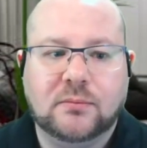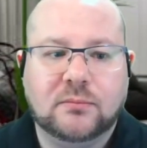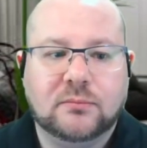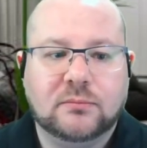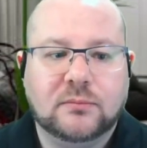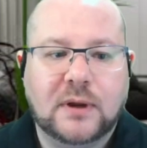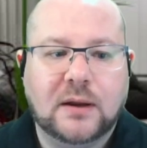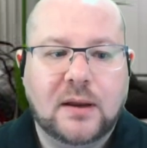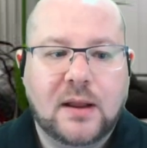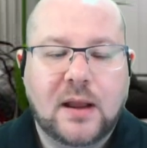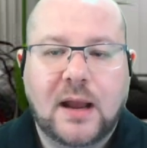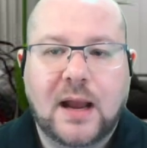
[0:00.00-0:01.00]
just keep
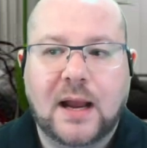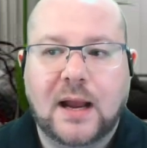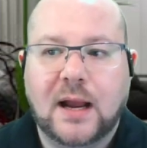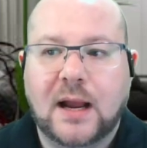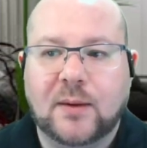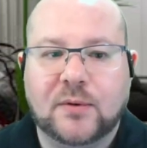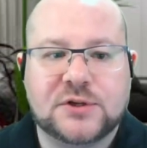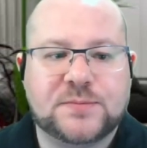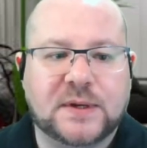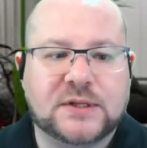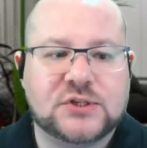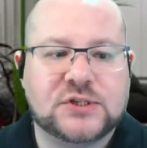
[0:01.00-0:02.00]
quiet. I want to
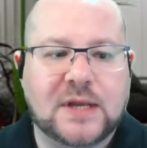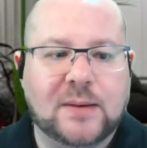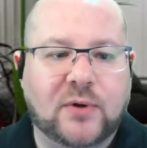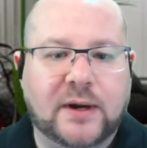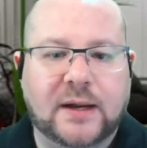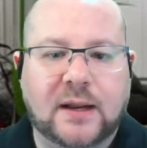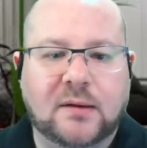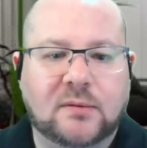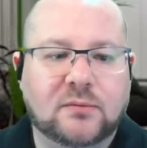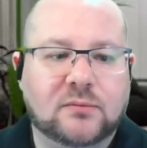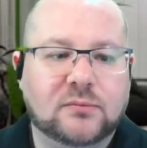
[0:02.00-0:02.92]
speak to Sam right now.